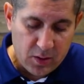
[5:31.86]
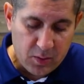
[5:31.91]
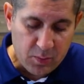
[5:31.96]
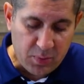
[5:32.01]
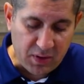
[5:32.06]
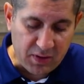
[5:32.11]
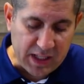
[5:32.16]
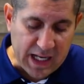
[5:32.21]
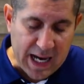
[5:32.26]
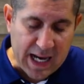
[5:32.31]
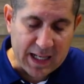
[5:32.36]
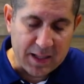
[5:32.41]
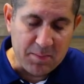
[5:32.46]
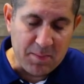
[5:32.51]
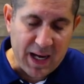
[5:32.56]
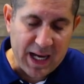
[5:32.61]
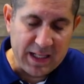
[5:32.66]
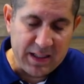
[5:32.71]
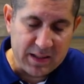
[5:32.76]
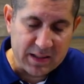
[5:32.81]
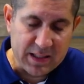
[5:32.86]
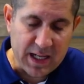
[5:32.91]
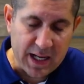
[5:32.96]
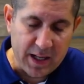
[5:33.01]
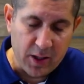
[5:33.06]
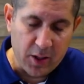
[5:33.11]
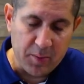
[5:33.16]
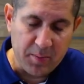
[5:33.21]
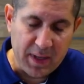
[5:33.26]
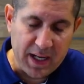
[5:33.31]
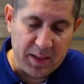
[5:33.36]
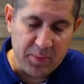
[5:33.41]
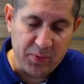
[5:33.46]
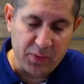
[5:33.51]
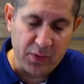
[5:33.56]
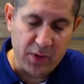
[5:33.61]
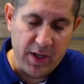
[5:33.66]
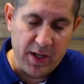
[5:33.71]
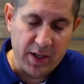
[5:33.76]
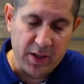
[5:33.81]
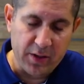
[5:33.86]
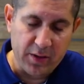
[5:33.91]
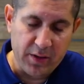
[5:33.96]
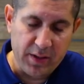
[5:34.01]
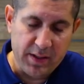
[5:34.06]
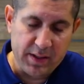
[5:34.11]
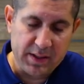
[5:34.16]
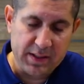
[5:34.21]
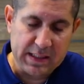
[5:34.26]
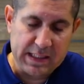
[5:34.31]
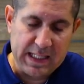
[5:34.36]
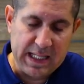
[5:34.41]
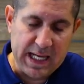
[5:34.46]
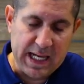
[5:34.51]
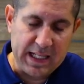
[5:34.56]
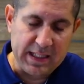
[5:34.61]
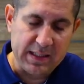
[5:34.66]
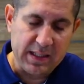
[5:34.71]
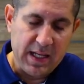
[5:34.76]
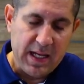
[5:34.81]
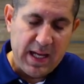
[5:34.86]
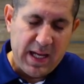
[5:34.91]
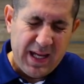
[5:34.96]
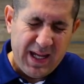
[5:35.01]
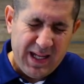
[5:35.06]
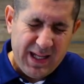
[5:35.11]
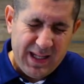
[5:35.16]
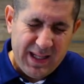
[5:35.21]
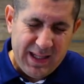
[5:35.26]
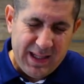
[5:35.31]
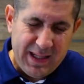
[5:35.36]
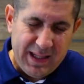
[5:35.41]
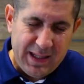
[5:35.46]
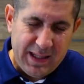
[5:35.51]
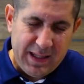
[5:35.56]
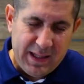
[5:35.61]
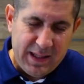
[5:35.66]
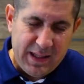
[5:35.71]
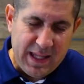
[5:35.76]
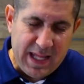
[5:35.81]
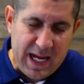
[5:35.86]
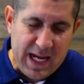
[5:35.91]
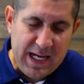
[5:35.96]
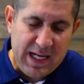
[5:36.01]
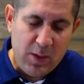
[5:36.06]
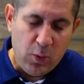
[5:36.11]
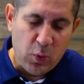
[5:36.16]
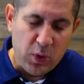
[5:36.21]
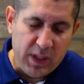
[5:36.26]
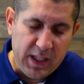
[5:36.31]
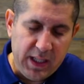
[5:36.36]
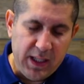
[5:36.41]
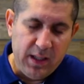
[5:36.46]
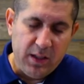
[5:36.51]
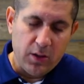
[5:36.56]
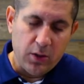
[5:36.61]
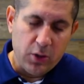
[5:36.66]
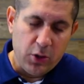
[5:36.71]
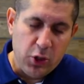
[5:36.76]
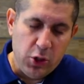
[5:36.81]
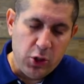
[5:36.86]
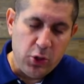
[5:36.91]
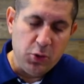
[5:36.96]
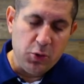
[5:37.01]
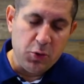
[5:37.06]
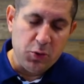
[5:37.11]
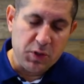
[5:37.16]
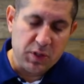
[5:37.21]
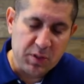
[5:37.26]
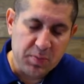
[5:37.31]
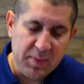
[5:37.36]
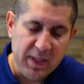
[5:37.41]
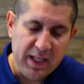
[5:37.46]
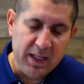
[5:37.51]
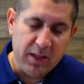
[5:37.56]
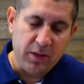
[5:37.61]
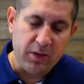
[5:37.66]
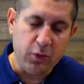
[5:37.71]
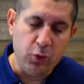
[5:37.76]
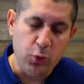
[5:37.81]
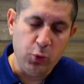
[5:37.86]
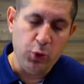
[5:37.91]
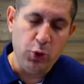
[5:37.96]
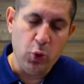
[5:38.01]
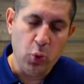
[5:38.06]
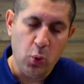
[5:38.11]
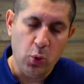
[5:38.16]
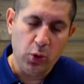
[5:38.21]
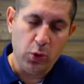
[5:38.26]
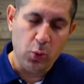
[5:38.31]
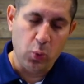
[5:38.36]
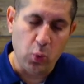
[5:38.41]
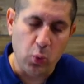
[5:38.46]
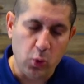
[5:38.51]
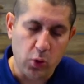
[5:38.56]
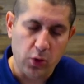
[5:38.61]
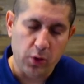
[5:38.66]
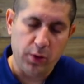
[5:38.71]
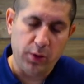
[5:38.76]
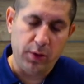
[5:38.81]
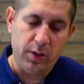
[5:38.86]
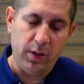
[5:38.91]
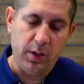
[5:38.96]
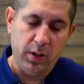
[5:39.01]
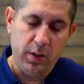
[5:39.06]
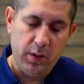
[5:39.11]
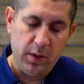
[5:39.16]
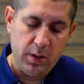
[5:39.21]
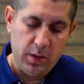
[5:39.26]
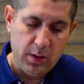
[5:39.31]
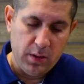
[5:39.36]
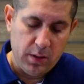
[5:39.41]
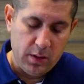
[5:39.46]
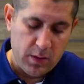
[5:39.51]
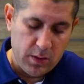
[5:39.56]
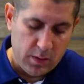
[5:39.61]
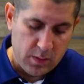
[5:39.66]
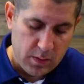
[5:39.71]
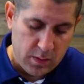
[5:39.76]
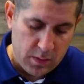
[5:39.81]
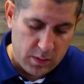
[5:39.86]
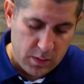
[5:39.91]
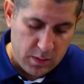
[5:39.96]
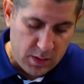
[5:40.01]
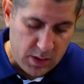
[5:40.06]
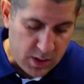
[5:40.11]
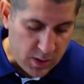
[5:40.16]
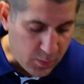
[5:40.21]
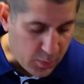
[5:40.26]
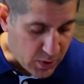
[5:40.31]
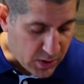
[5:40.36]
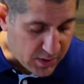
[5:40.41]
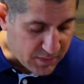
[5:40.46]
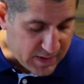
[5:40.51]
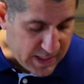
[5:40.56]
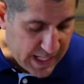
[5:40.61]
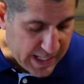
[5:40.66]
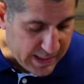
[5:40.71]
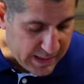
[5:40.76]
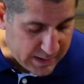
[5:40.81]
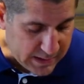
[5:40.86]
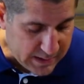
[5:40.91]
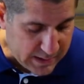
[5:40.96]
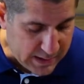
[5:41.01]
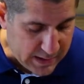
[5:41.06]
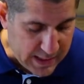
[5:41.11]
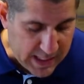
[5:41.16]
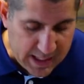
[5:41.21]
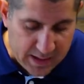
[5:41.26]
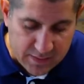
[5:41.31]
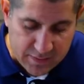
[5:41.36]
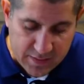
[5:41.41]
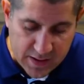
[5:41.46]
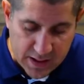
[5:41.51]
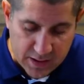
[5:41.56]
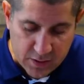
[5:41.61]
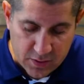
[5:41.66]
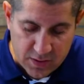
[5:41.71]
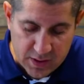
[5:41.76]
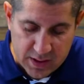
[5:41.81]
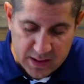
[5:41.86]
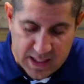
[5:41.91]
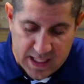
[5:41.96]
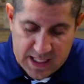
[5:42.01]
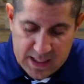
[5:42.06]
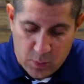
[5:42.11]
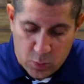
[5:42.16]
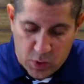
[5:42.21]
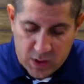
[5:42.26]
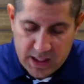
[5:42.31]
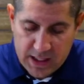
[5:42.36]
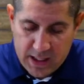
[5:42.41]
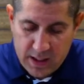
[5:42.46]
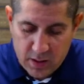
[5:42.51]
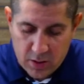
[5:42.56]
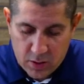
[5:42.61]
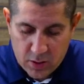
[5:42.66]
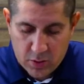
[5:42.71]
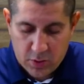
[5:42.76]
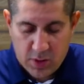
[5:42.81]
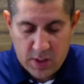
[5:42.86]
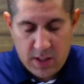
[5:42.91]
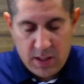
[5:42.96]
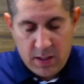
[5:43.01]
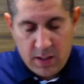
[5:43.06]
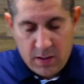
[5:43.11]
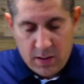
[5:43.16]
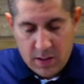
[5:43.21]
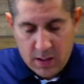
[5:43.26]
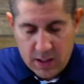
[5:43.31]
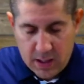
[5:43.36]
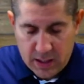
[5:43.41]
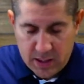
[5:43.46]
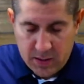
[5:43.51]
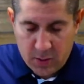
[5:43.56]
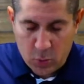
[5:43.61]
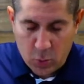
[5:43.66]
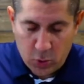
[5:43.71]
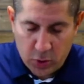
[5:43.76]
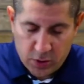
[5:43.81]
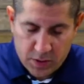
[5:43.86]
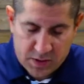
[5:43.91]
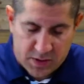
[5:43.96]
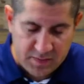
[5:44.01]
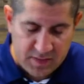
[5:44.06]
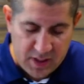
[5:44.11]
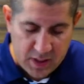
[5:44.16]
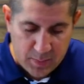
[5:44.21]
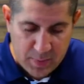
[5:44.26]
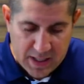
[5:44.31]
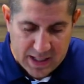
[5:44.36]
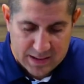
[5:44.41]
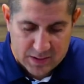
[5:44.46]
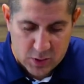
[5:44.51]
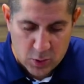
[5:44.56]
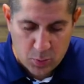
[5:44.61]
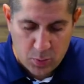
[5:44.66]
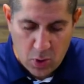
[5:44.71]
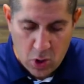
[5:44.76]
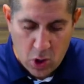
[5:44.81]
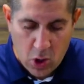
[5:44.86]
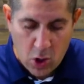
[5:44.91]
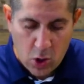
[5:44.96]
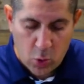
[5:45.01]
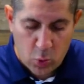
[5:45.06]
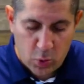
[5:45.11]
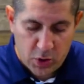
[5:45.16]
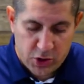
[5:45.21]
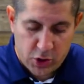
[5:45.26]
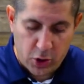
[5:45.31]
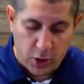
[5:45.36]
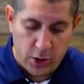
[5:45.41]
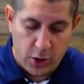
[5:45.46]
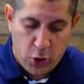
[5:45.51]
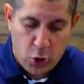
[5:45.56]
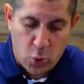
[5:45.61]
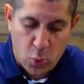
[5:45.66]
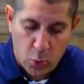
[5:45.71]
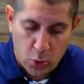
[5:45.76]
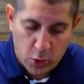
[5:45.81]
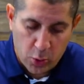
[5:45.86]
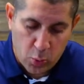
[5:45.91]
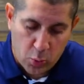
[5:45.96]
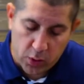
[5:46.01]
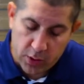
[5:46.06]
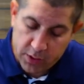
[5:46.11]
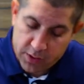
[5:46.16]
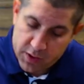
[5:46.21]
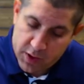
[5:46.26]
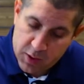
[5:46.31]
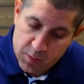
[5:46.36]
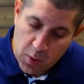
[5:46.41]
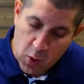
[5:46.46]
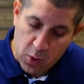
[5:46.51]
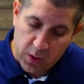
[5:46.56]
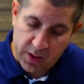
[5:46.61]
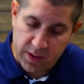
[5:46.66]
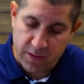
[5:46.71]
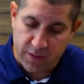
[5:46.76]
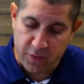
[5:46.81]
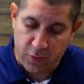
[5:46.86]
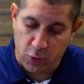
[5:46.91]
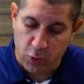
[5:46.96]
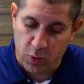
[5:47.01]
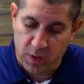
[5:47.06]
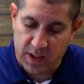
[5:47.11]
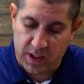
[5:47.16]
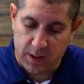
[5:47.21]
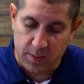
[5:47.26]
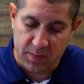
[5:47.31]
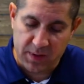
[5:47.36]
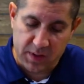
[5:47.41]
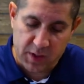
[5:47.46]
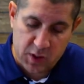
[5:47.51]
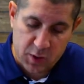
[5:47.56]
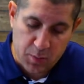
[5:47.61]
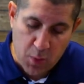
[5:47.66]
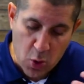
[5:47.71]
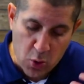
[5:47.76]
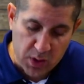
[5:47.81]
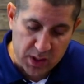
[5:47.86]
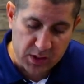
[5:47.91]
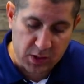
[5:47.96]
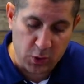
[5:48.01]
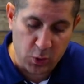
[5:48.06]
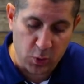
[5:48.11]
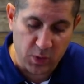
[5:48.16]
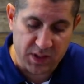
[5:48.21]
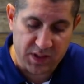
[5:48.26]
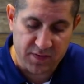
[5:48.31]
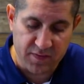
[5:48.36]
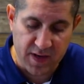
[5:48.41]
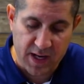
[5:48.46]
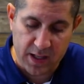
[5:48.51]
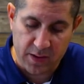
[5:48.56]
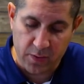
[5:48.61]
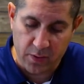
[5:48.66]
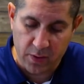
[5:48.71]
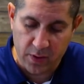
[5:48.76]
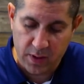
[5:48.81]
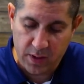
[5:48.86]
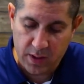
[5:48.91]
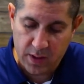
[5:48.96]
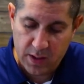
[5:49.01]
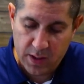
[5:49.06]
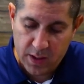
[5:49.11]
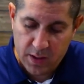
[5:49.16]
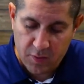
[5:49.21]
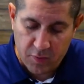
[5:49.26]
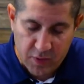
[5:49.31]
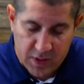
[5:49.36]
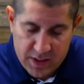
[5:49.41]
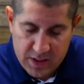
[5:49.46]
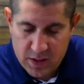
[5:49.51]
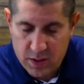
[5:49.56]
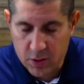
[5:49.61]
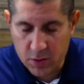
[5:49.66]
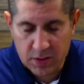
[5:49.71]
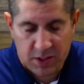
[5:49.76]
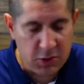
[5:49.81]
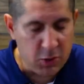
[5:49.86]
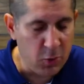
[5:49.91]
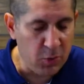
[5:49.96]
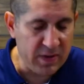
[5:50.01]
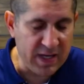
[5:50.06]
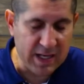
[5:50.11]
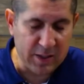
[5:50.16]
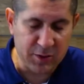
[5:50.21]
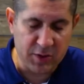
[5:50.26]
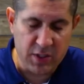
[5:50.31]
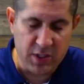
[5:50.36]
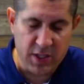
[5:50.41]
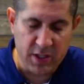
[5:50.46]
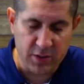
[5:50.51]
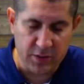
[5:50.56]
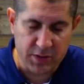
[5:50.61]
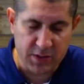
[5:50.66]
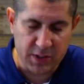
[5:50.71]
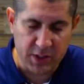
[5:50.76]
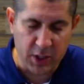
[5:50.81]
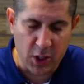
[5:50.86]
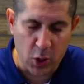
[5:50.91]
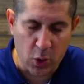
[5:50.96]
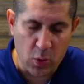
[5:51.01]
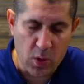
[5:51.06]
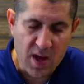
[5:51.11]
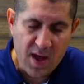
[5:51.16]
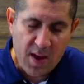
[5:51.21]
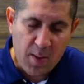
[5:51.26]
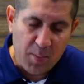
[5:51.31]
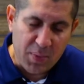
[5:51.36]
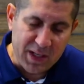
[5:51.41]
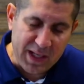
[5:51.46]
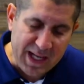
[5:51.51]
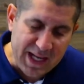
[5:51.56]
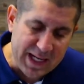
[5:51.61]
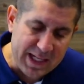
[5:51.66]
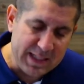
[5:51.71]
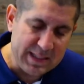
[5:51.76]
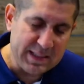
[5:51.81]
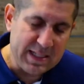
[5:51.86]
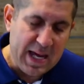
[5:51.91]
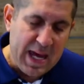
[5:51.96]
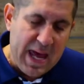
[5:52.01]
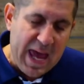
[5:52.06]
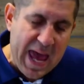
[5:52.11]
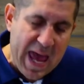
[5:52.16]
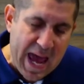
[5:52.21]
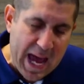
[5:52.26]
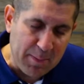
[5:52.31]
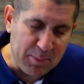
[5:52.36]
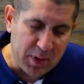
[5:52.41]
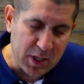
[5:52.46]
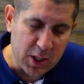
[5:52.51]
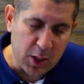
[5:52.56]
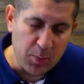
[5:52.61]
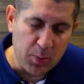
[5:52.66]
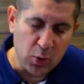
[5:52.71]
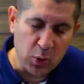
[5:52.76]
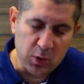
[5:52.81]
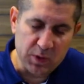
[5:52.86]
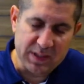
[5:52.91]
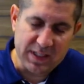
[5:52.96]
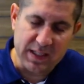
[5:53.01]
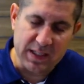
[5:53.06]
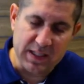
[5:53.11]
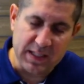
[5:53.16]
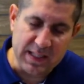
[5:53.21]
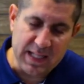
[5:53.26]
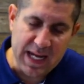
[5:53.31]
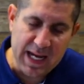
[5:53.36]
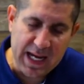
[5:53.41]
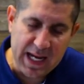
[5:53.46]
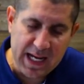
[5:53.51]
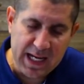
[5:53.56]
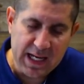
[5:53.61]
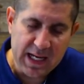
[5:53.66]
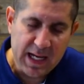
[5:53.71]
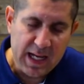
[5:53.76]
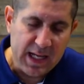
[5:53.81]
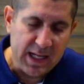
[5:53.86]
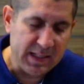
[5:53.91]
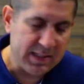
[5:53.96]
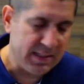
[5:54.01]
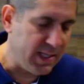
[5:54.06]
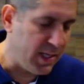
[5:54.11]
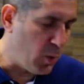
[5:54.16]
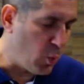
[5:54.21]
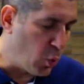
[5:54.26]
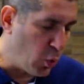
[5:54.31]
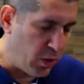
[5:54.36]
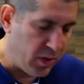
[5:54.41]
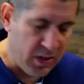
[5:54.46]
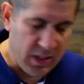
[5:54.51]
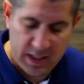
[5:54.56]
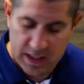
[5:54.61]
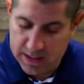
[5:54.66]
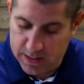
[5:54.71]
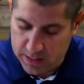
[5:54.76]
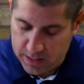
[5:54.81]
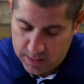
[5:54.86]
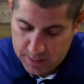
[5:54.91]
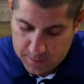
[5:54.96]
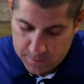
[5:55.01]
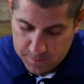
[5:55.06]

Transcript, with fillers: But God, my desire and my prayer is that they would hear you speak through your word in the book of Titus today, Father, that they would hear uh, the words of the Apostle Paul, which are your words spoken through him and spoken to us, Father. Written nearly 2,000 years ago, but as applicable today as they were then.